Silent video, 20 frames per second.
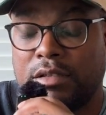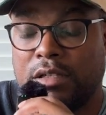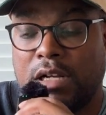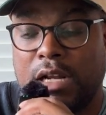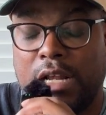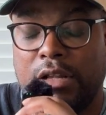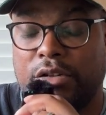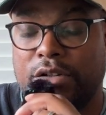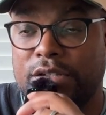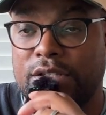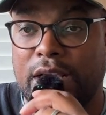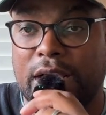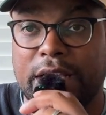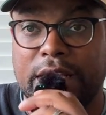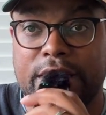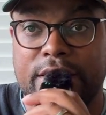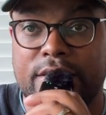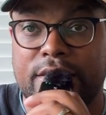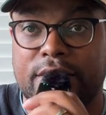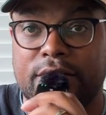it looks like
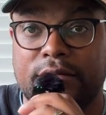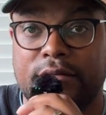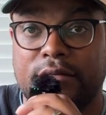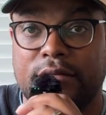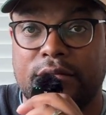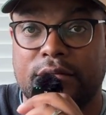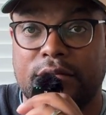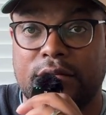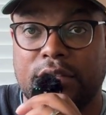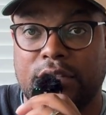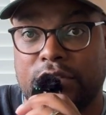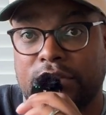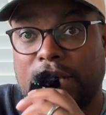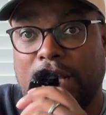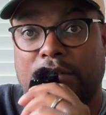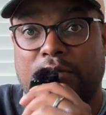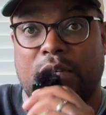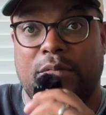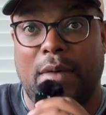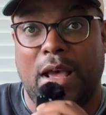
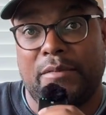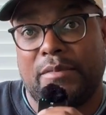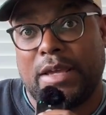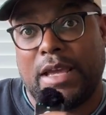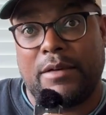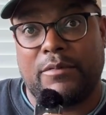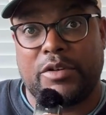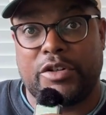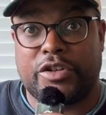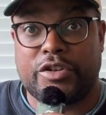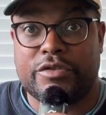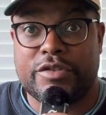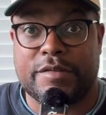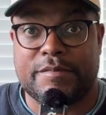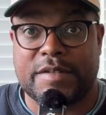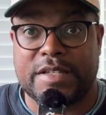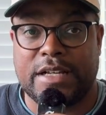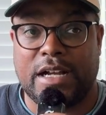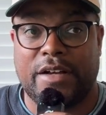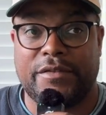we might be able to do some
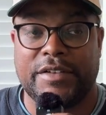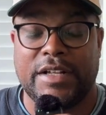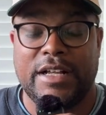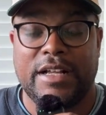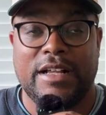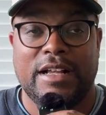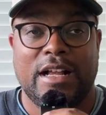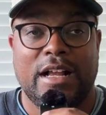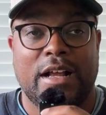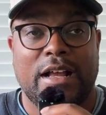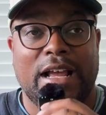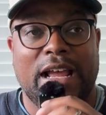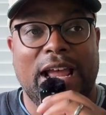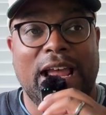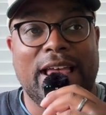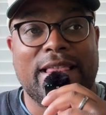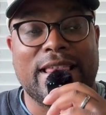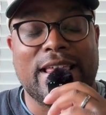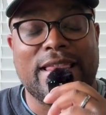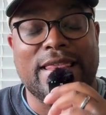stuff.
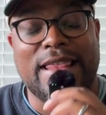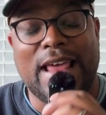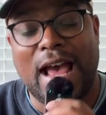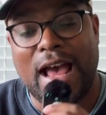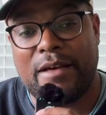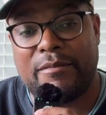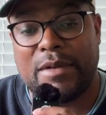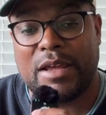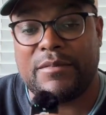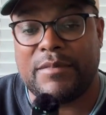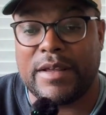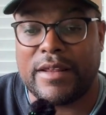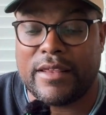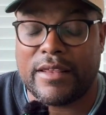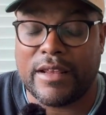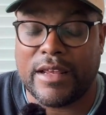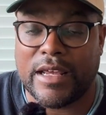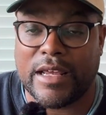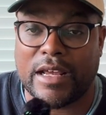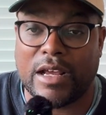And then that made me
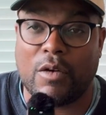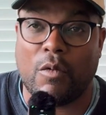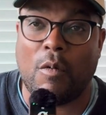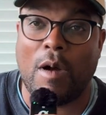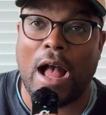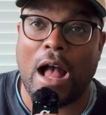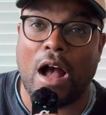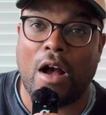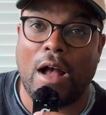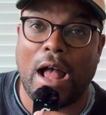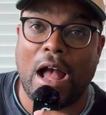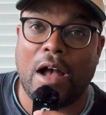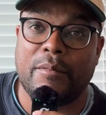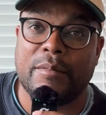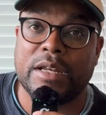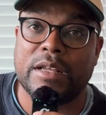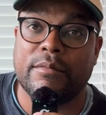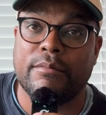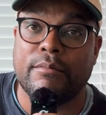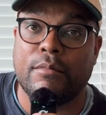think, wow, how
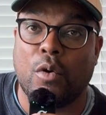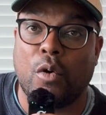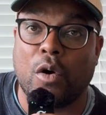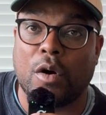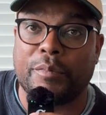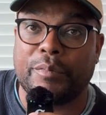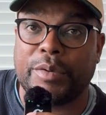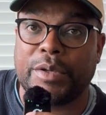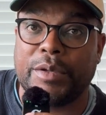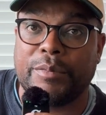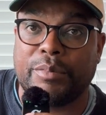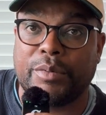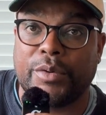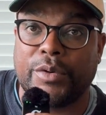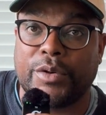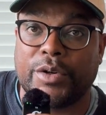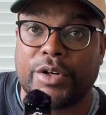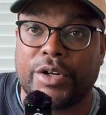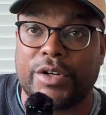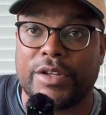many more
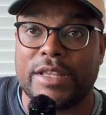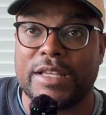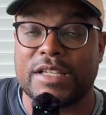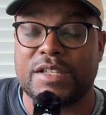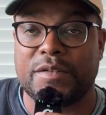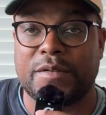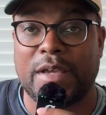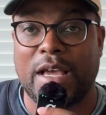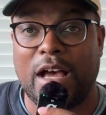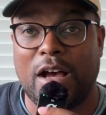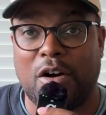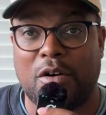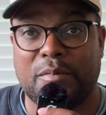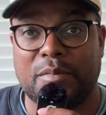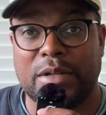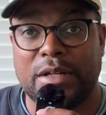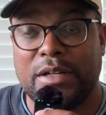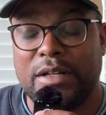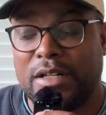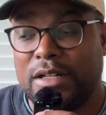people could this help?
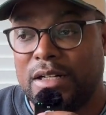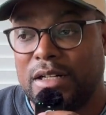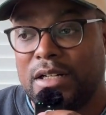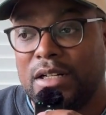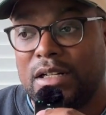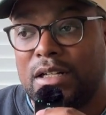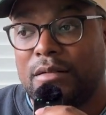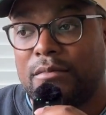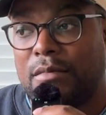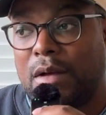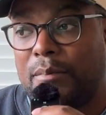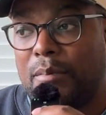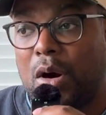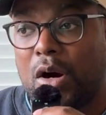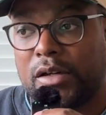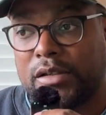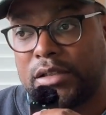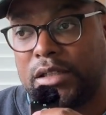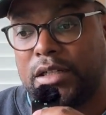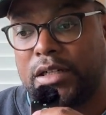my
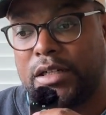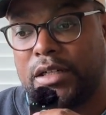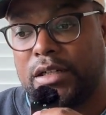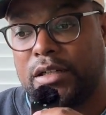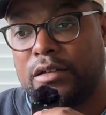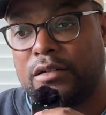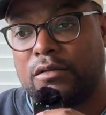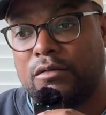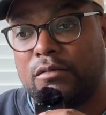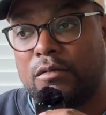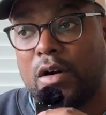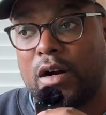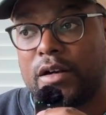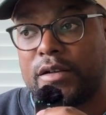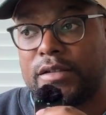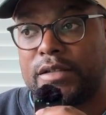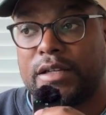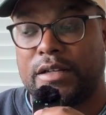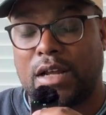partner works in